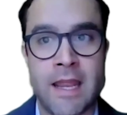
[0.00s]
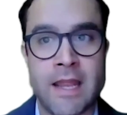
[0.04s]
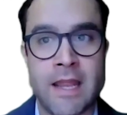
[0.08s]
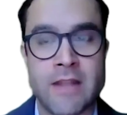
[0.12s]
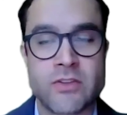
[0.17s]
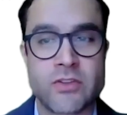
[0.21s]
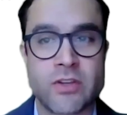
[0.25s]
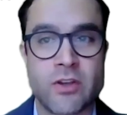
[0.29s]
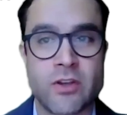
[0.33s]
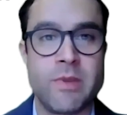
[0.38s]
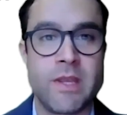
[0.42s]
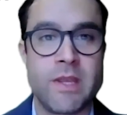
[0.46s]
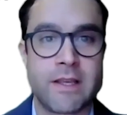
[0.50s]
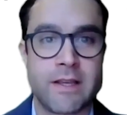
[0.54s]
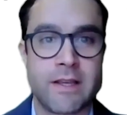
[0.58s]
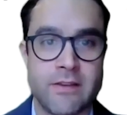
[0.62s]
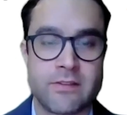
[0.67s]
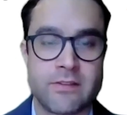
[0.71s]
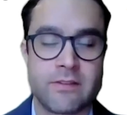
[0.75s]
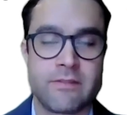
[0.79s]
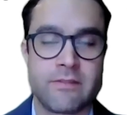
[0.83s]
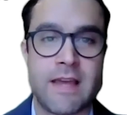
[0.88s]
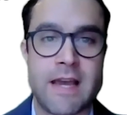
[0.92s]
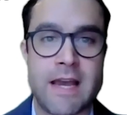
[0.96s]
And so
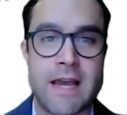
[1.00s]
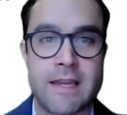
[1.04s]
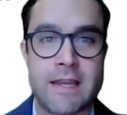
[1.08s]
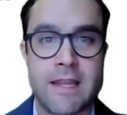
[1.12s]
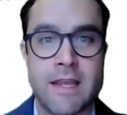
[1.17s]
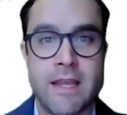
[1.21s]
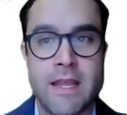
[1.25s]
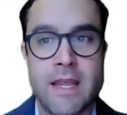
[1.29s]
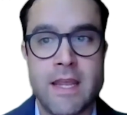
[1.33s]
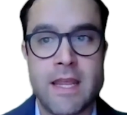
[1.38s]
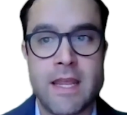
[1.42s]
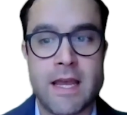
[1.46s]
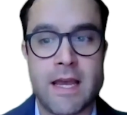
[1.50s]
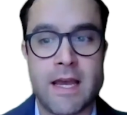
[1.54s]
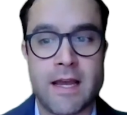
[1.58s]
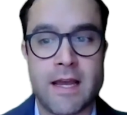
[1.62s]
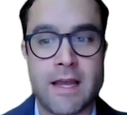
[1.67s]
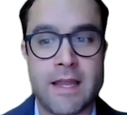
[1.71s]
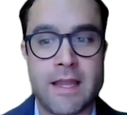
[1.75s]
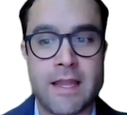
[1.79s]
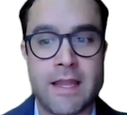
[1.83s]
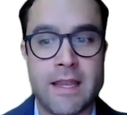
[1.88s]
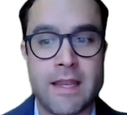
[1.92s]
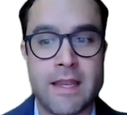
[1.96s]
because of that,
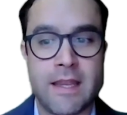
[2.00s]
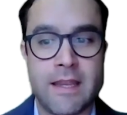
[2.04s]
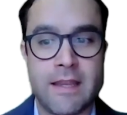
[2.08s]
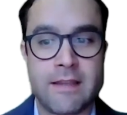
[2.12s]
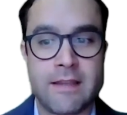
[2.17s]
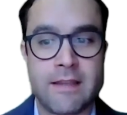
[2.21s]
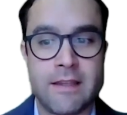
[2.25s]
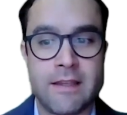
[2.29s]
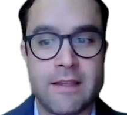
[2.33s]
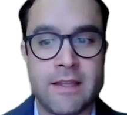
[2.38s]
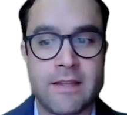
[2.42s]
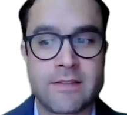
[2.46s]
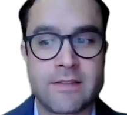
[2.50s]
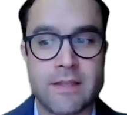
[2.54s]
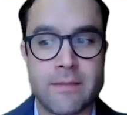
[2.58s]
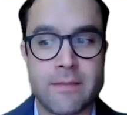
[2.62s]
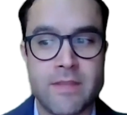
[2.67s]
it's